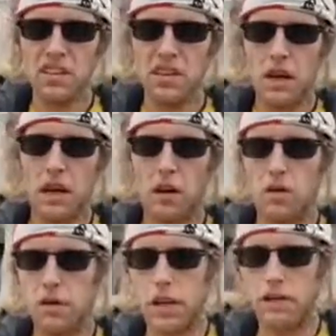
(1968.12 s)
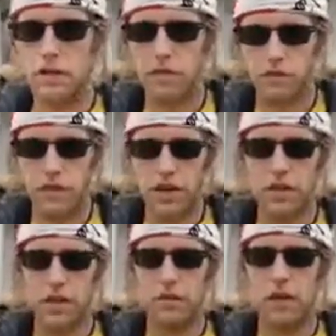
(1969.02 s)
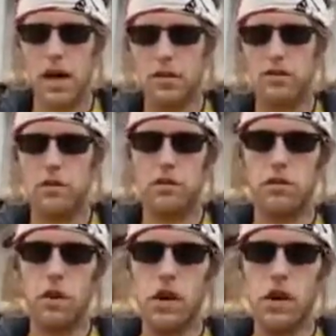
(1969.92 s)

In all cases affecting ambassadors,